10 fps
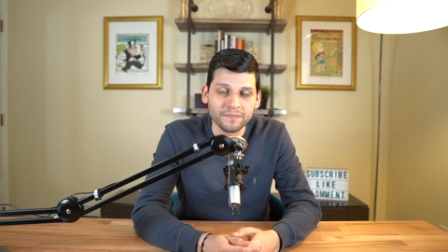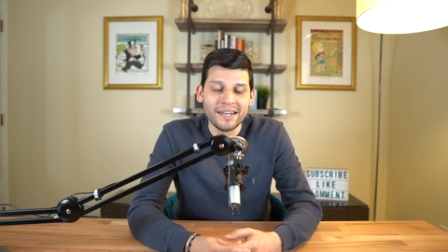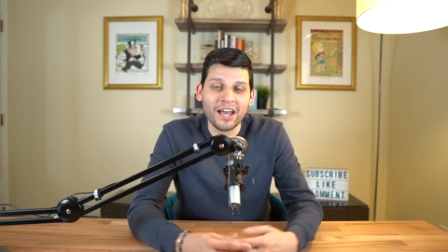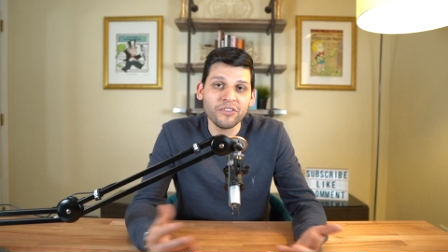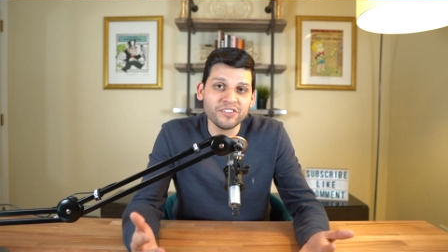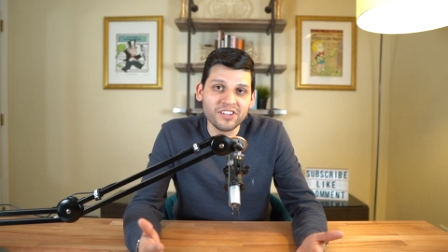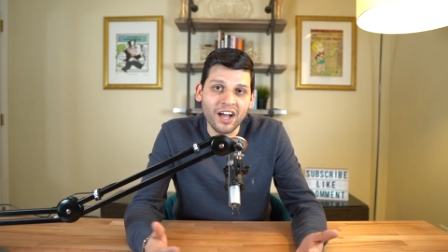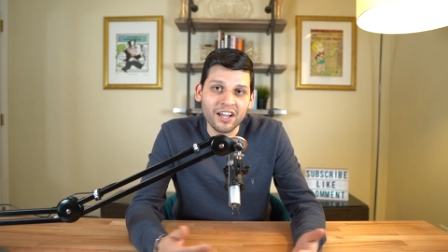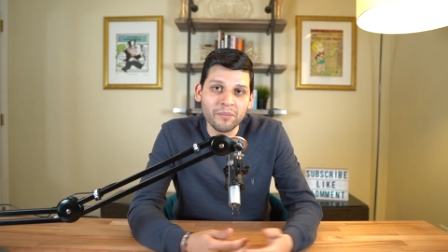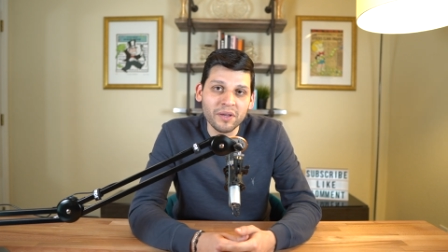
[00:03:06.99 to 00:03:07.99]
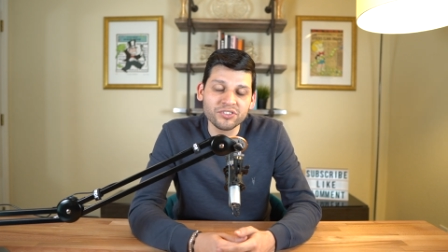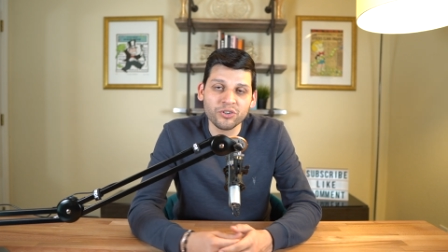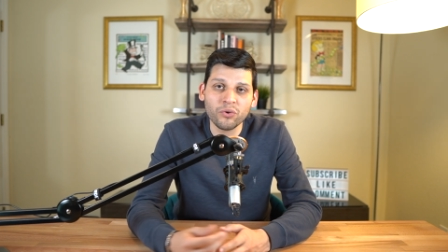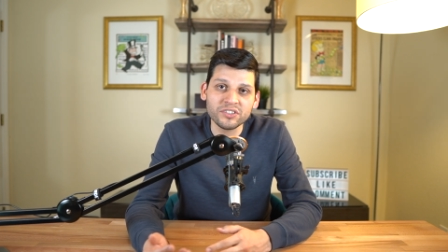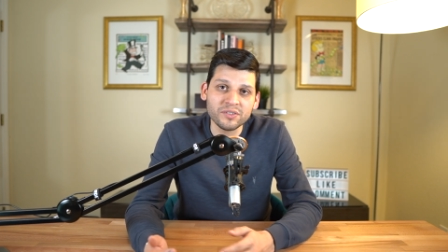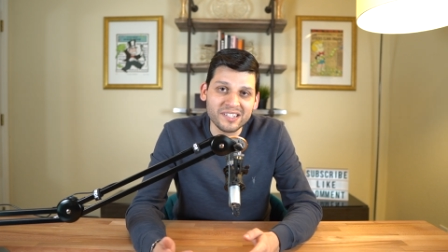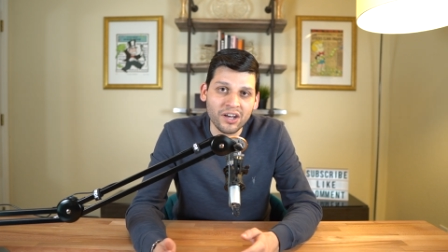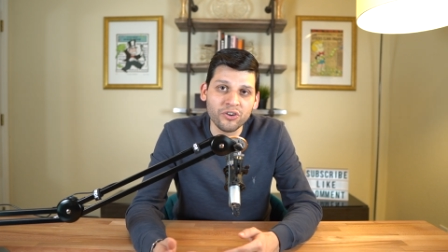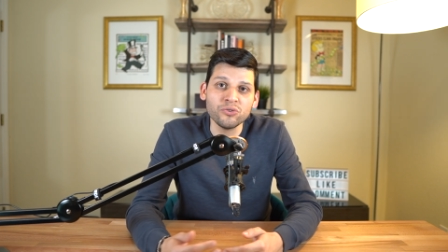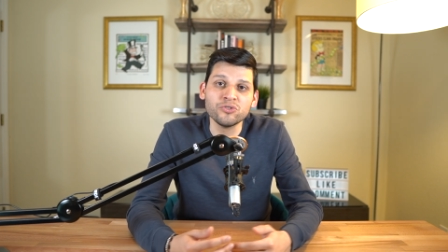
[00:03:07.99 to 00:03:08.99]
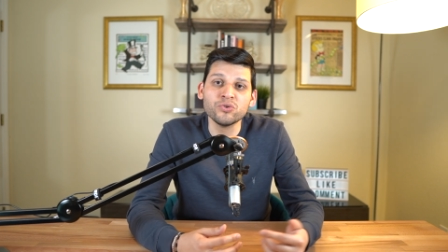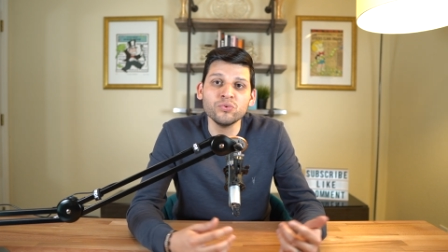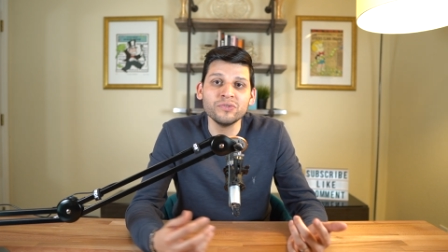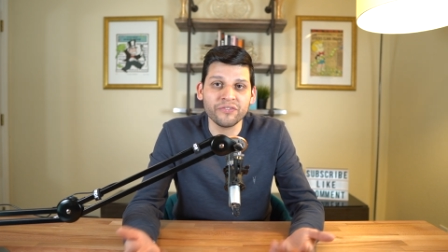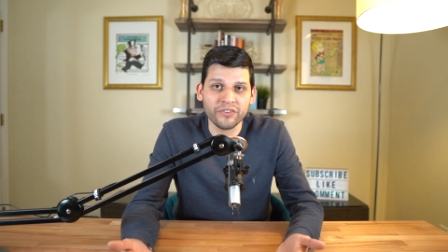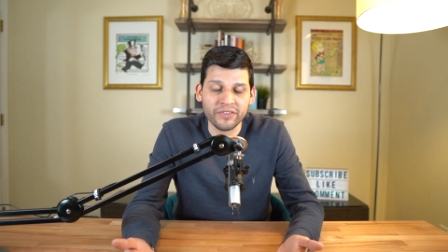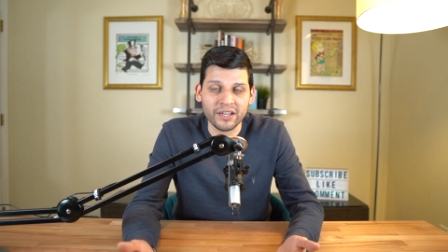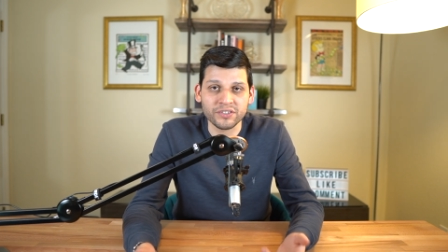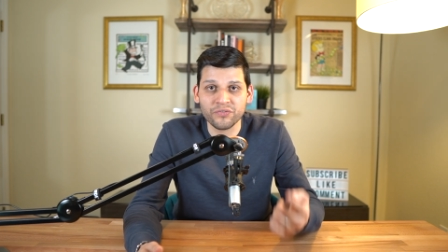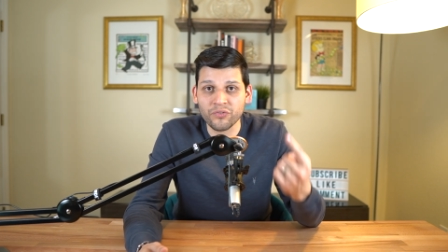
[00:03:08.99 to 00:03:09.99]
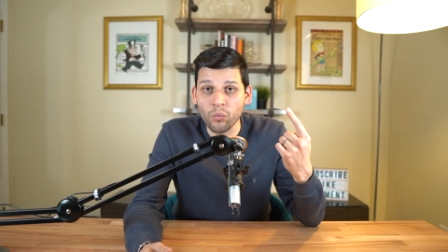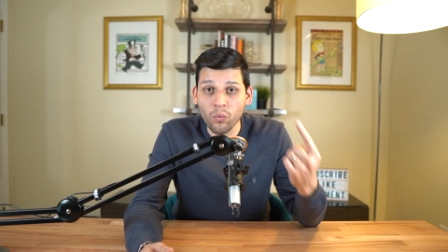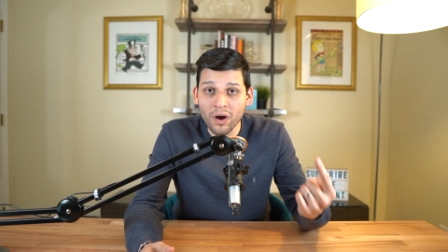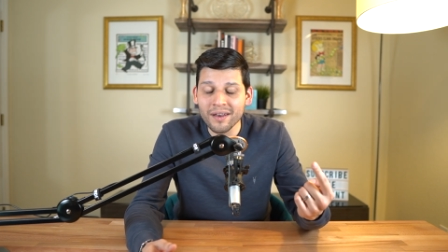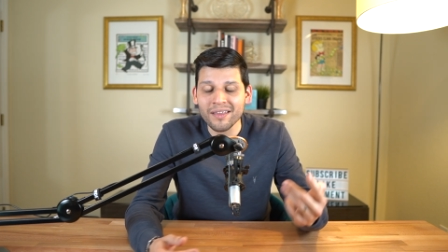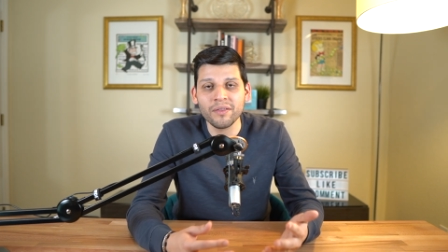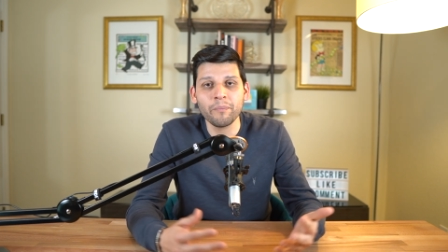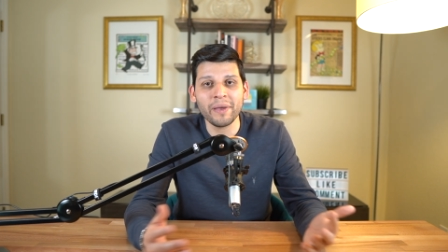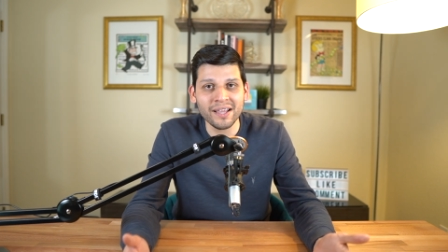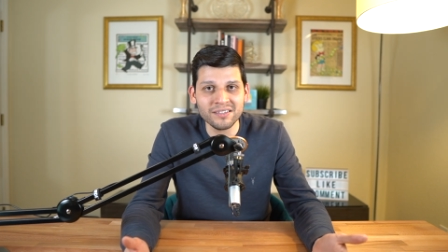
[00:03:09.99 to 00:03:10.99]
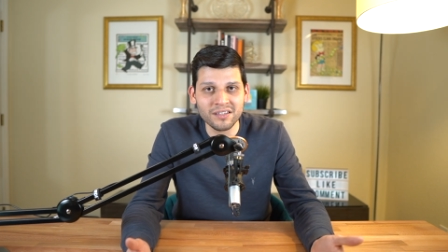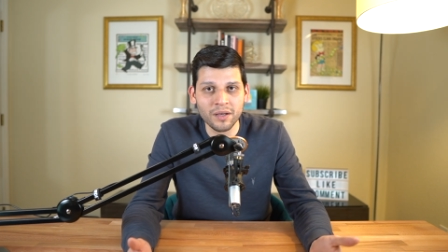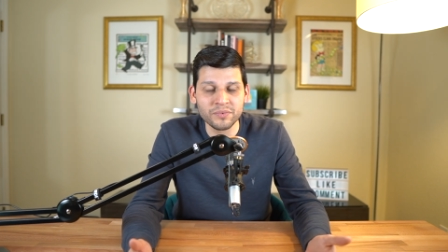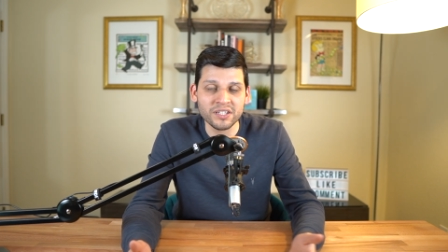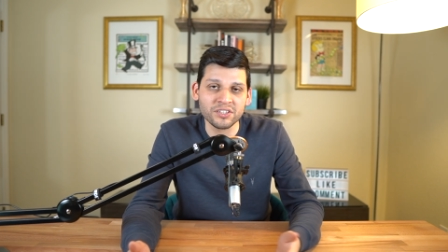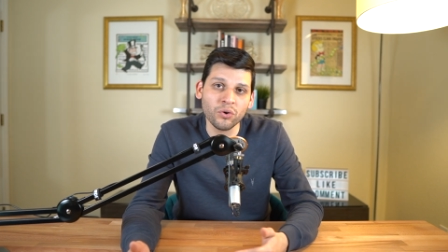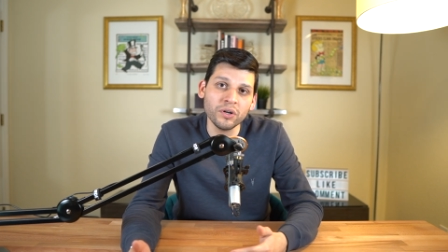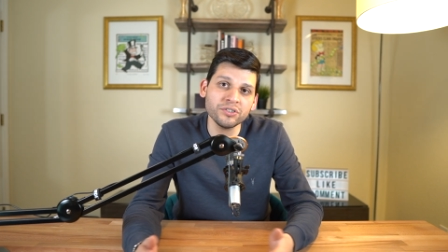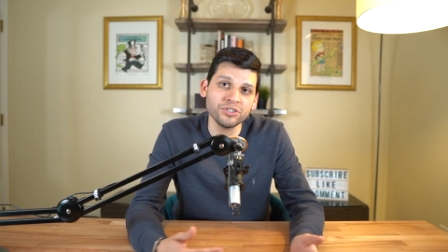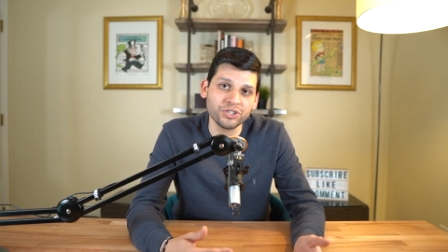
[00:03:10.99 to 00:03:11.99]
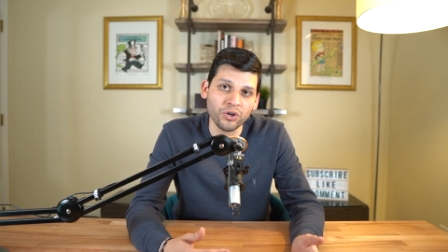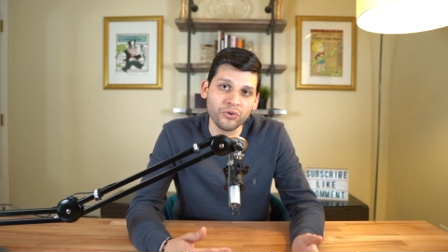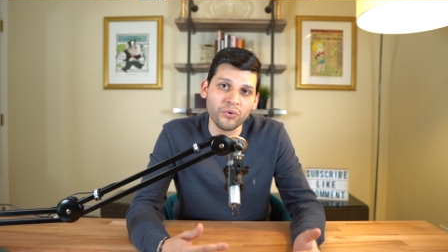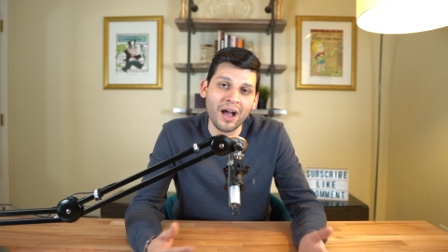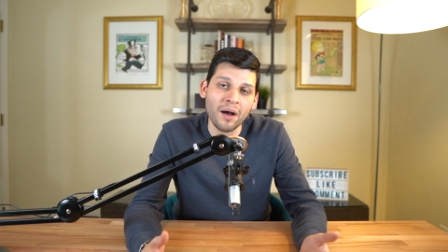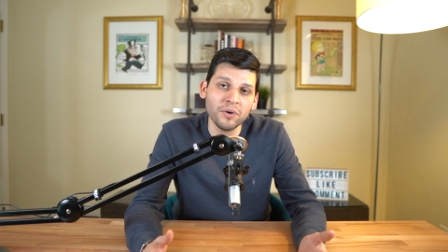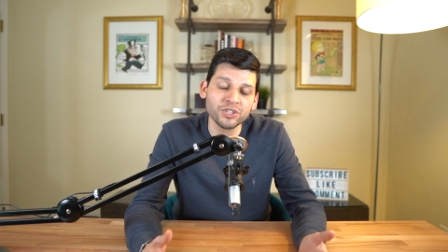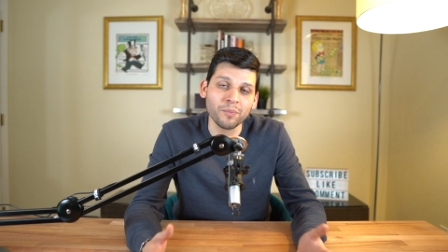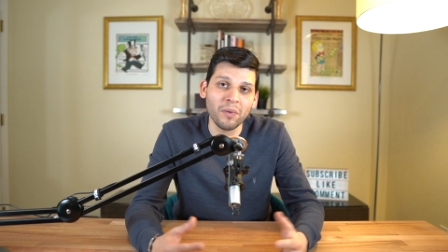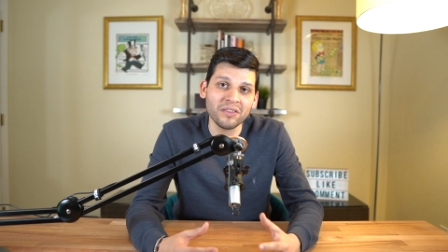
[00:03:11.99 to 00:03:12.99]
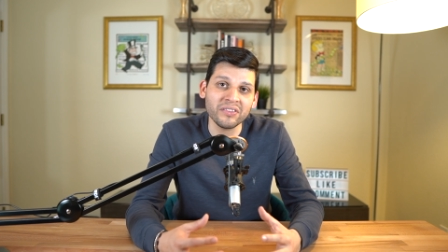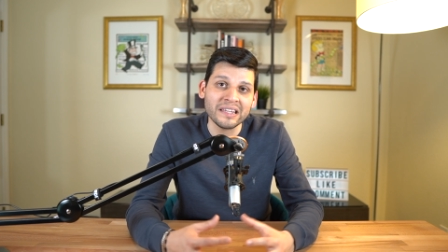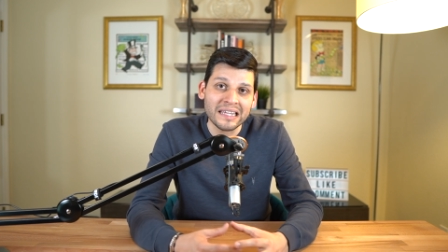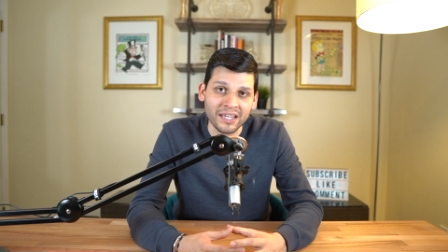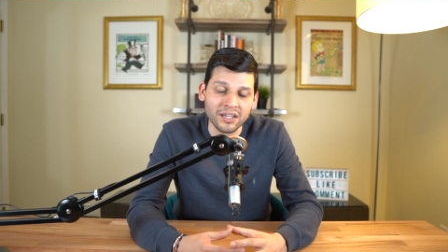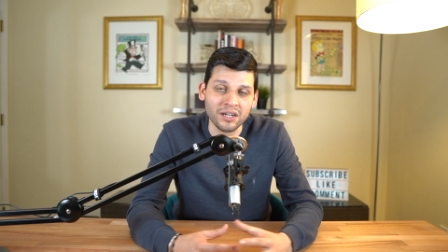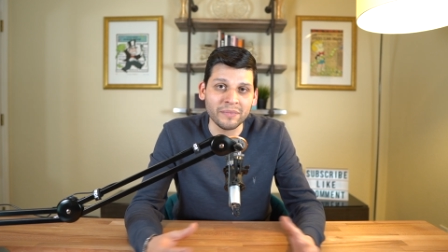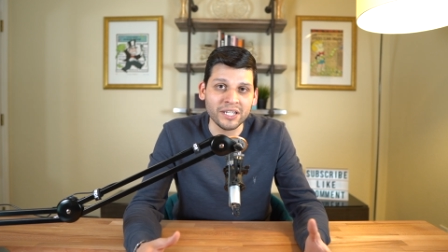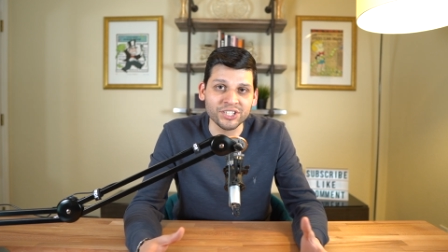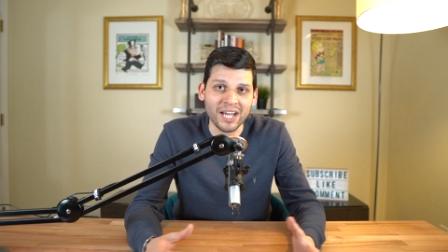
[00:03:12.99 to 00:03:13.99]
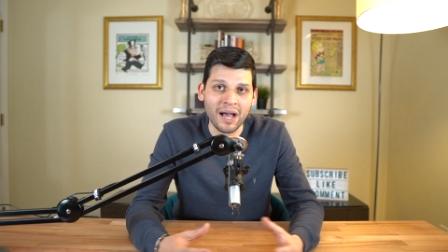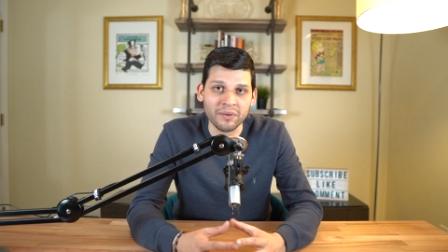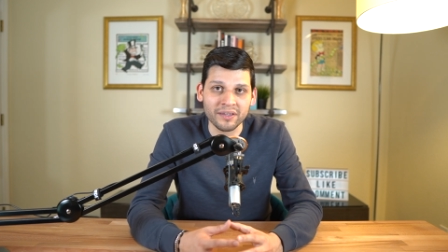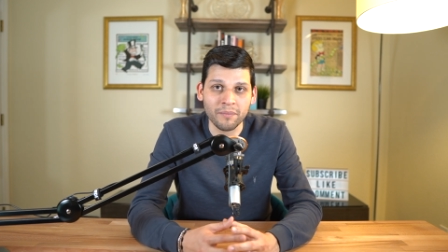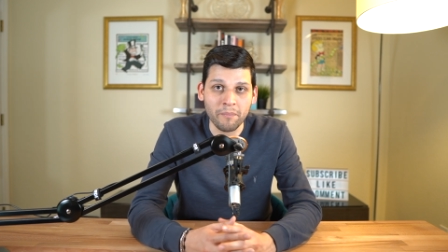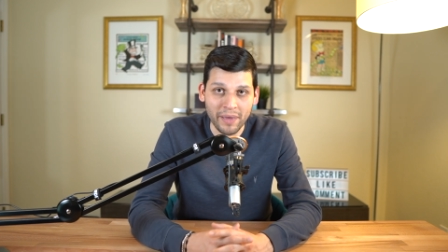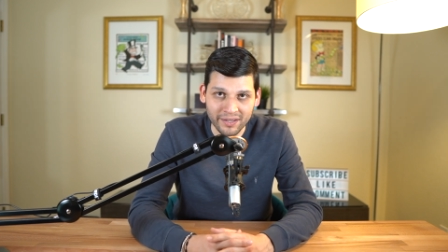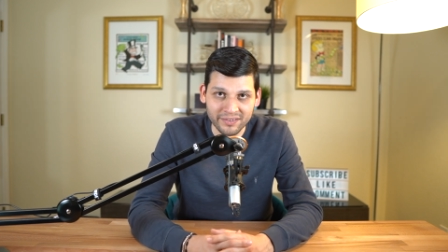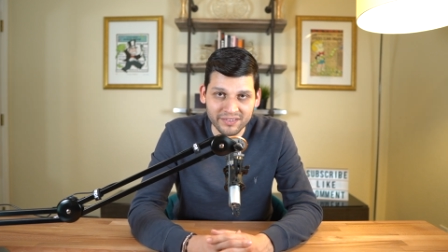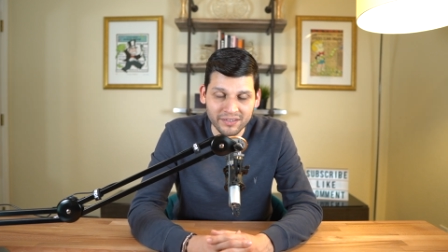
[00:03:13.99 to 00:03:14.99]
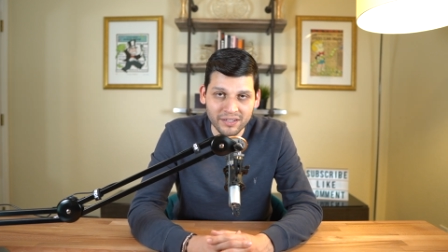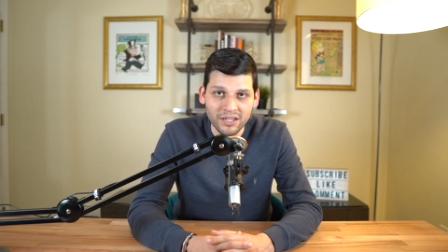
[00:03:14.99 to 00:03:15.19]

Now, these documents are going to tell you two different things. For one, the pay stubs is going to show you how much monthly income each applicant makes.